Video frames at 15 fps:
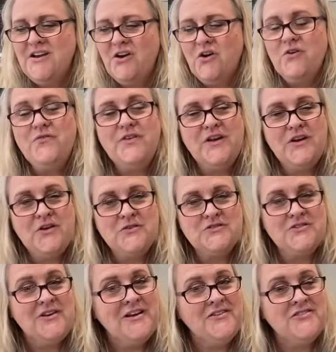her
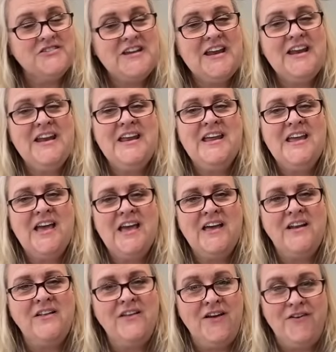videos are entertaining
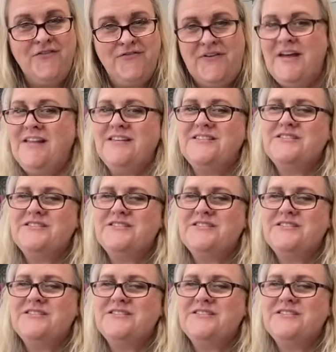and a lot of fun.